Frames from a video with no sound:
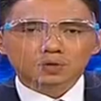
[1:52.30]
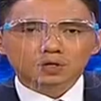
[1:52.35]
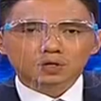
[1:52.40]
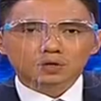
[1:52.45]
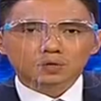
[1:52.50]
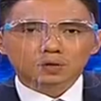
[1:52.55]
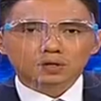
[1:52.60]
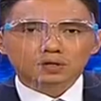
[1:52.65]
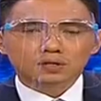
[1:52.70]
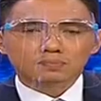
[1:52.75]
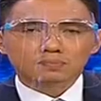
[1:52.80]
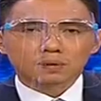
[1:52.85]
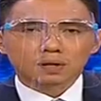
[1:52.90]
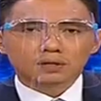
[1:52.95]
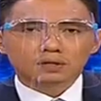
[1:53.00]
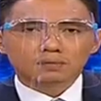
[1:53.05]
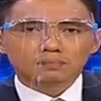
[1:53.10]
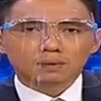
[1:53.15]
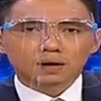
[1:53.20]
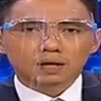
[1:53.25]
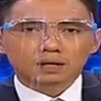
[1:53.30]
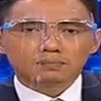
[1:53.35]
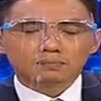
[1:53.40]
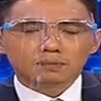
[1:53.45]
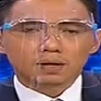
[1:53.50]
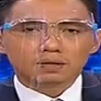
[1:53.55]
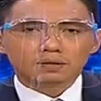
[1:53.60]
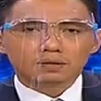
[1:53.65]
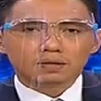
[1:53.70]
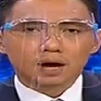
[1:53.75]
to increase month by
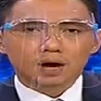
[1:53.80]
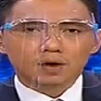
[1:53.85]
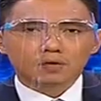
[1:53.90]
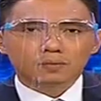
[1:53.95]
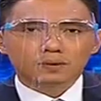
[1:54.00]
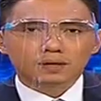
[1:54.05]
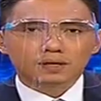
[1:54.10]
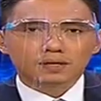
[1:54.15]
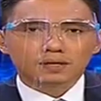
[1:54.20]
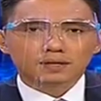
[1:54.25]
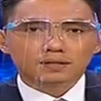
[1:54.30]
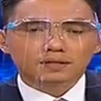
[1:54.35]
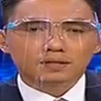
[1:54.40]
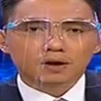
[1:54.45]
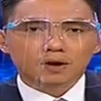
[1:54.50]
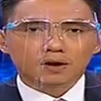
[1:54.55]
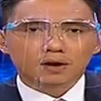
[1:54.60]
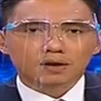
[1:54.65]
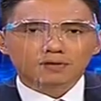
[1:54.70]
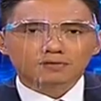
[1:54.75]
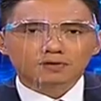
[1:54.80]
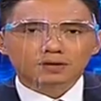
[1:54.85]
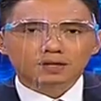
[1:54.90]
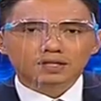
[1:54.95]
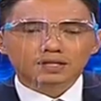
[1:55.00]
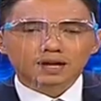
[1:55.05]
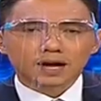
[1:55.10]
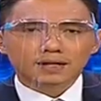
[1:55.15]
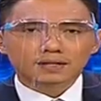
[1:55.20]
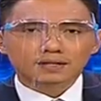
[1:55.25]
month. How big is current
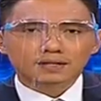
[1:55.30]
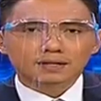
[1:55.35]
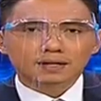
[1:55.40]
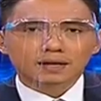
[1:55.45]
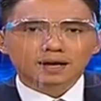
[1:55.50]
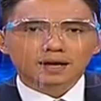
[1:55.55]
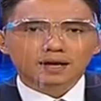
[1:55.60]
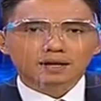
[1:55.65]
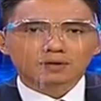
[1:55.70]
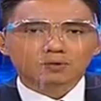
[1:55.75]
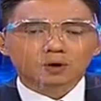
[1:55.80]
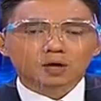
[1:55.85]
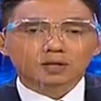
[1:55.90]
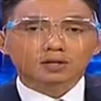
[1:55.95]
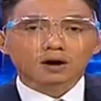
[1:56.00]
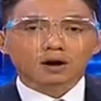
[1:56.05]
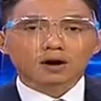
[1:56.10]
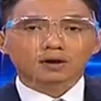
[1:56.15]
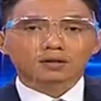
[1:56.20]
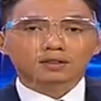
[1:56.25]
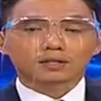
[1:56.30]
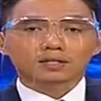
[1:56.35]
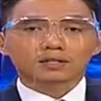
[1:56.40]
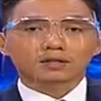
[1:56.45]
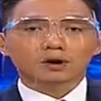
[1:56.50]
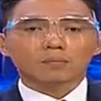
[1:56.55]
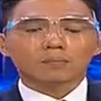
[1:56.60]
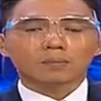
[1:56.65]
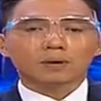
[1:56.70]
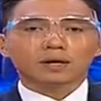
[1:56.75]
foreign debt and what are the
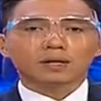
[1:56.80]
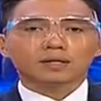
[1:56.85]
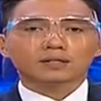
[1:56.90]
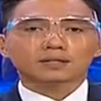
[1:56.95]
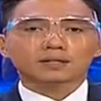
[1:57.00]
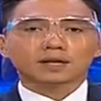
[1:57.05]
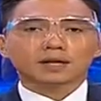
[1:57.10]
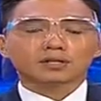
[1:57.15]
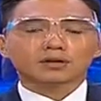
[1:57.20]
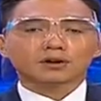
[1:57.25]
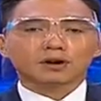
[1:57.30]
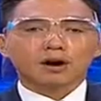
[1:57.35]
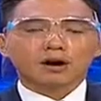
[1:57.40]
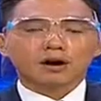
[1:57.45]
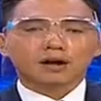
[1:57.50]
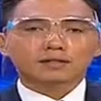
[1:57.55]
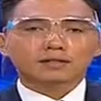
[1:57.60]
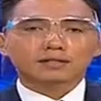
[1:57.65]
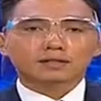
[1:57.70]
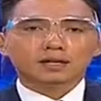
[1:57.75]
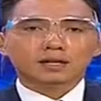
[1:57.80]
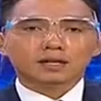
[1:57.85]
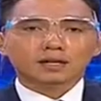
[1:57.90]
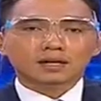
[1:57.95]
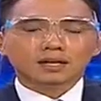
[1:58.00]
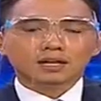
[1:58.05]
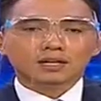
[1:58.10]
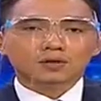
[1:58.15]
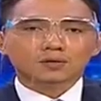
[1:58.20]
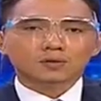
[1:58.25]
components that cause
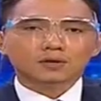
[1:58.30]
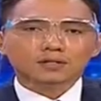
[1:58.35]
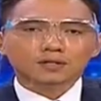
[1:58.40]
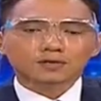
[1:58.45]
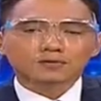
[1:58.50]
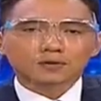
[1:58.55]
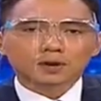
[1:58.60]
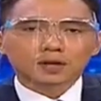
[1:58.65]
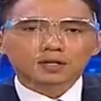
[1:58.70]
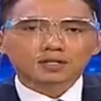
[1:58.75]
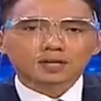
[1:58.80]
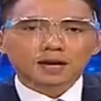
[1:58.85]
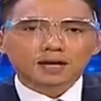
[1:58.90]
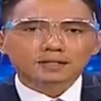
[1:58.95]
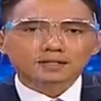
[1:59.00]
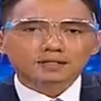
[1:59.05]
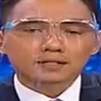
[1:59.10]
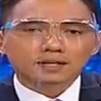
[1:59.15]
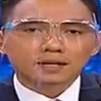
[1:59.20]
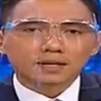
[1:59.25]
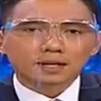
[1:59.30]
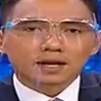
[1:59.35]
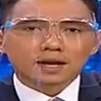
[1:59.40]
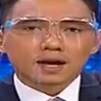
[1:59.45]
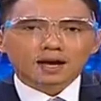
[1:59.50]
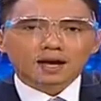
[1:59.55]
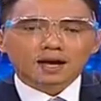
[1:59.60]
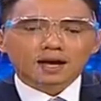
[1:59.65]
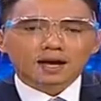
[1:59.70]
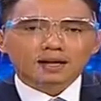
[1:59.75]
increasing foreign debt?
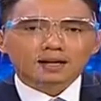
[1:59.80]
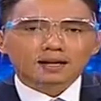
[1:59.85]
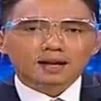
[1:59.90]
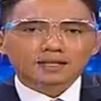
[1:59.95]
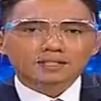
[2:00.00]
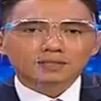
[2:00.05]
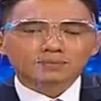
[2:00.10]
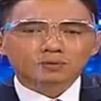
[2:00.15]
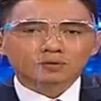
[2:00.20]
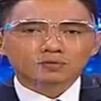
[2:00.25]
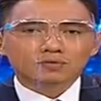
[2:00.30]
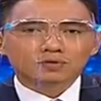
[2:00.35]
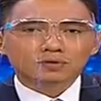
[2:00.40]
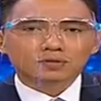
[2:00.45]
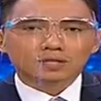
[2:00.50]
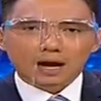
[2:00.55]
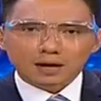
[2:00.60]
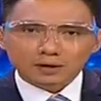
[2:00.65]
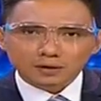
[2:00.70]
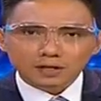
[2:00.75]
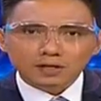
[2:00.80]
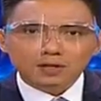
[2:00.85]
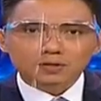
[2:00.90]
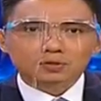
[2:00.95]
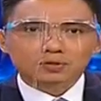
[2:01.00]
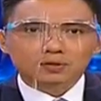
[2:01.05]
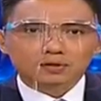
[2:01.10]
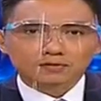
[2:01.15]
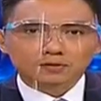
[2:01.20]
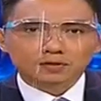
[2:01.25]
And let's move directly
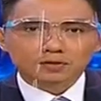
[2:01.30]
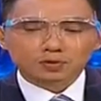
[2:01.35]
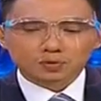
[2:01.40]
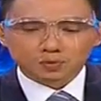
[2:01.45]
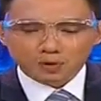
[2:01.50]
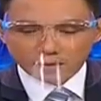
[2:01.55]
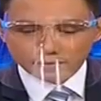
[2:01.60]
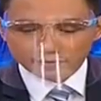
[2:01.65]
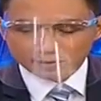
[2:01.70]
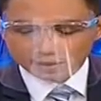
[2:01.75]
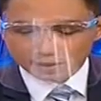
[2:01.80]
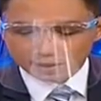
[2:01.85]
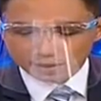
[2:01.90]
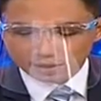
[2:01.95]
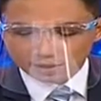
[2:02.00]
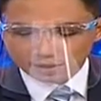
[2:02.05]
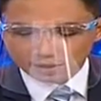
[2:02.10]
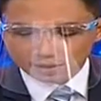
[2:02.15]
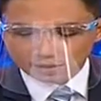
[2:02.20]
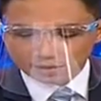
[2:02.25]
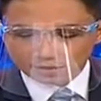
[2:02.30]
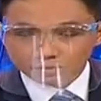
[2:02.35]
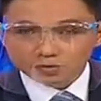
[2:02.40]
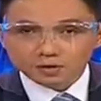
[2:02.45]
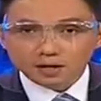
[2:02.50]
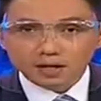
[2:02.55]
to the first graphic in